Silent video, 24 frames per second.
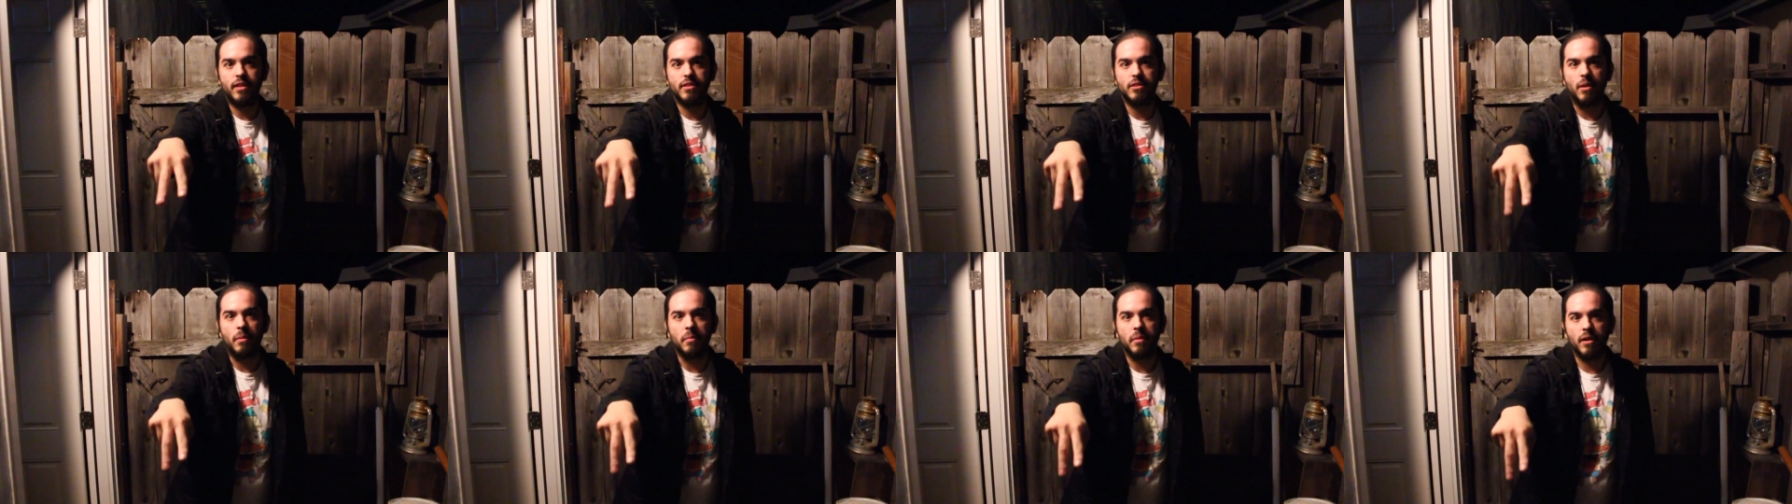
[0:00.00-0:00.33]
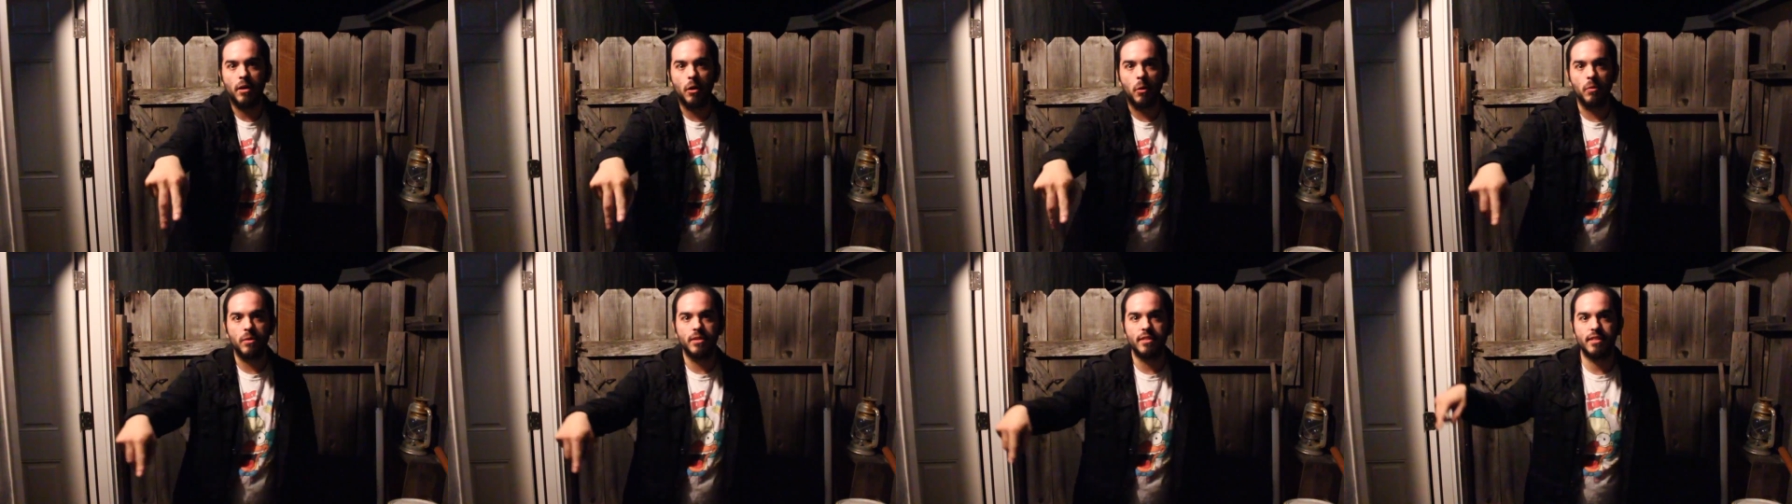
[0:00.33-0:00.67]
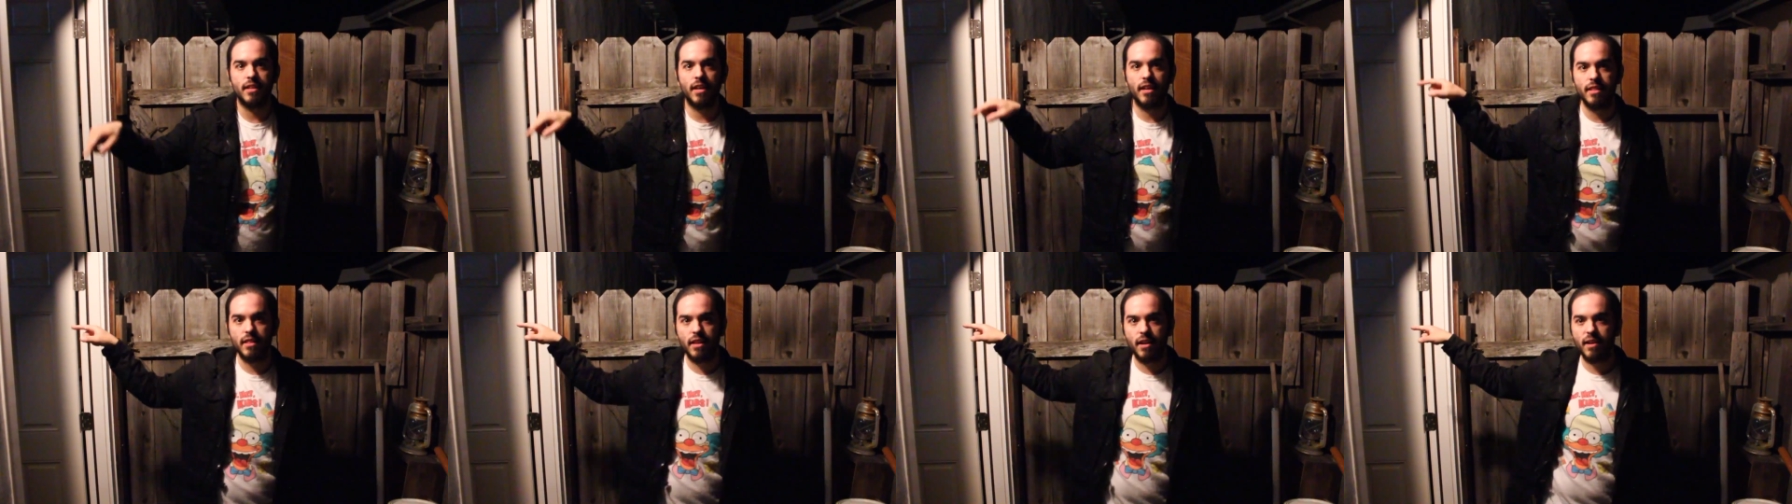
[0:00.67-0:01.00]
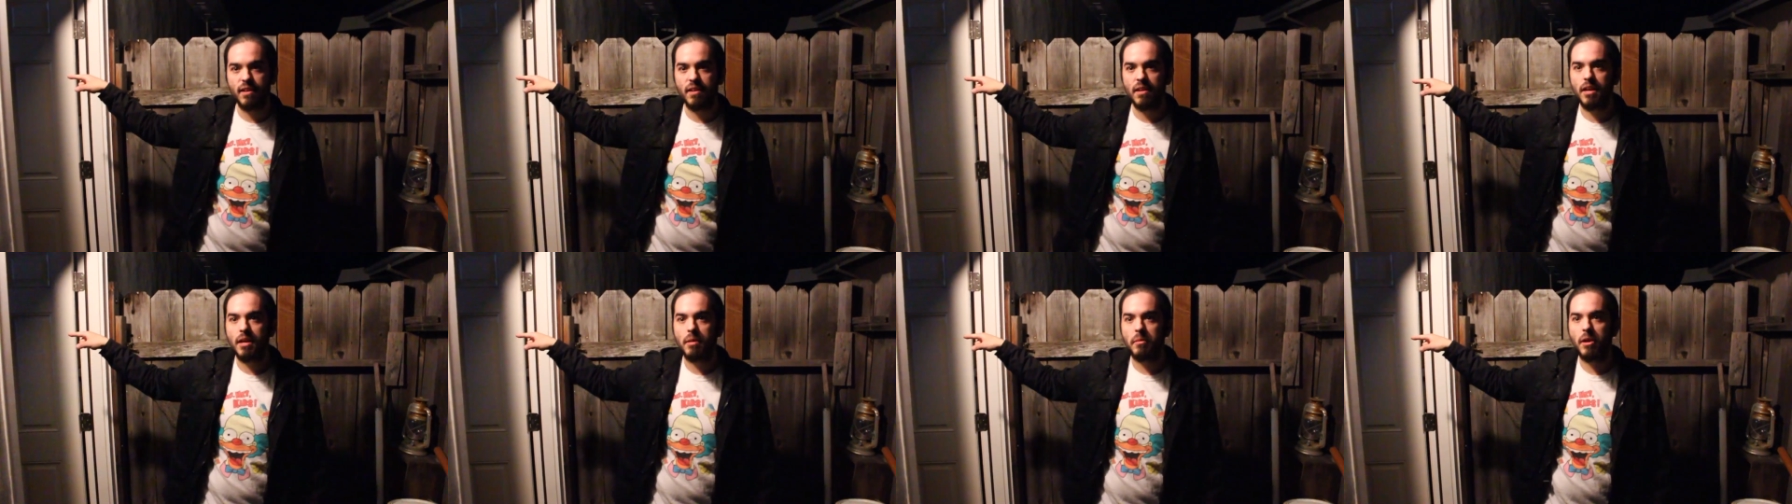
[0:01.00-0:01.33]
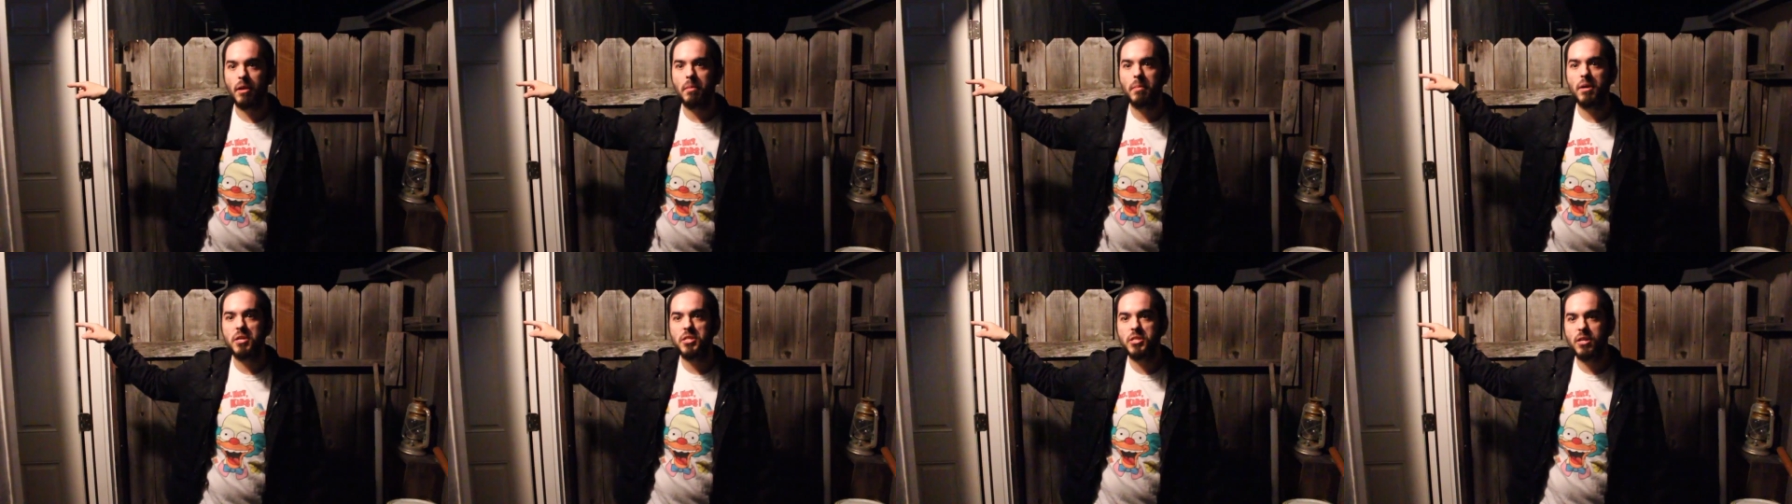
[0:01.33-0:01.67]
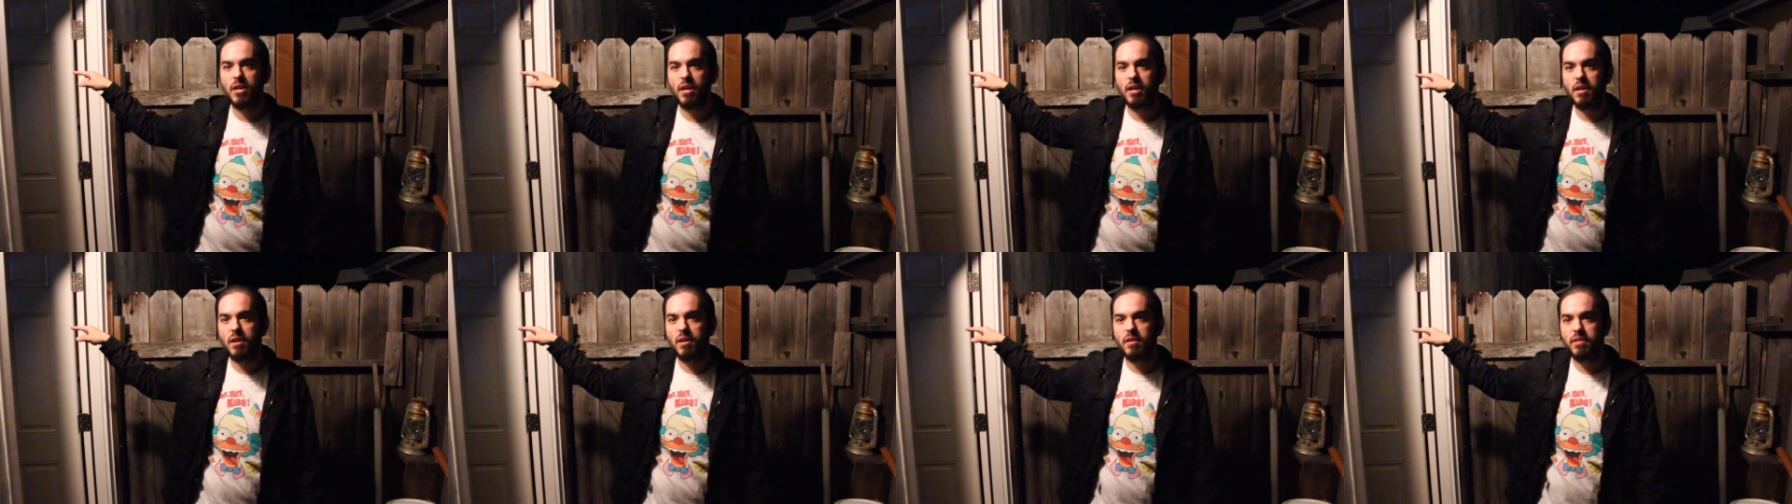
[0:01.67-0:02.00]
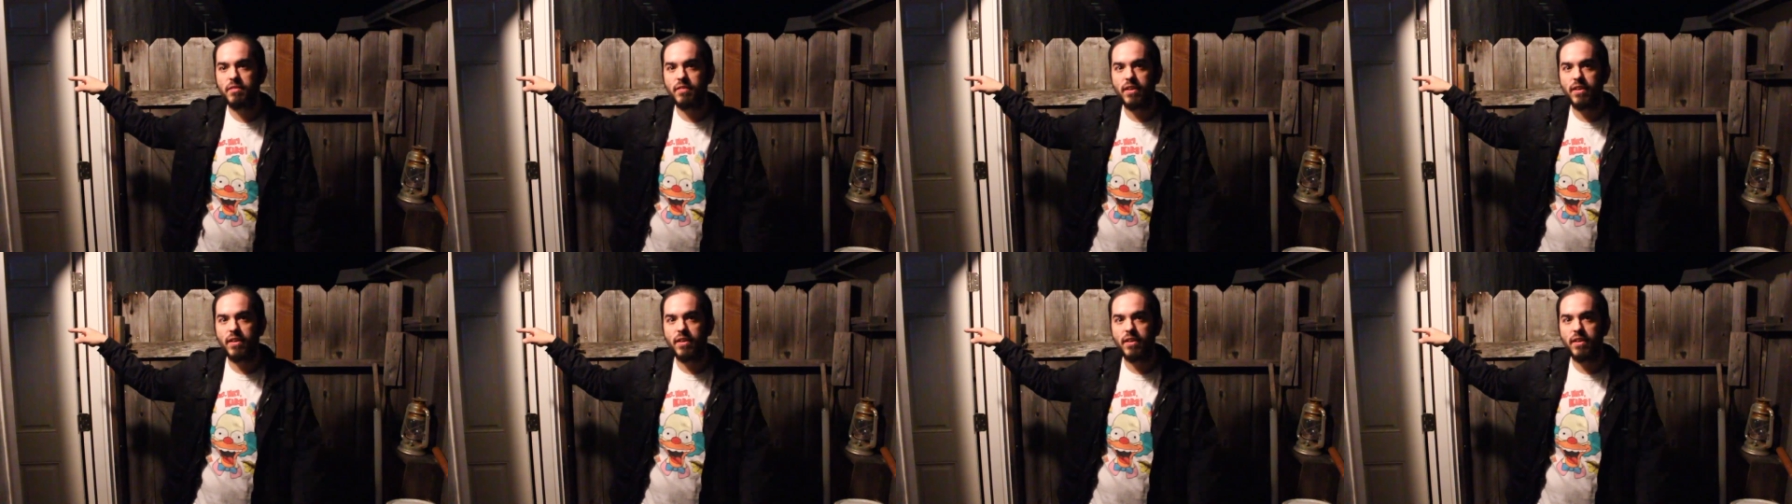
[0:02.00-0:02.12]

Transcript: So I'm gonna go inside there and get my shotgun.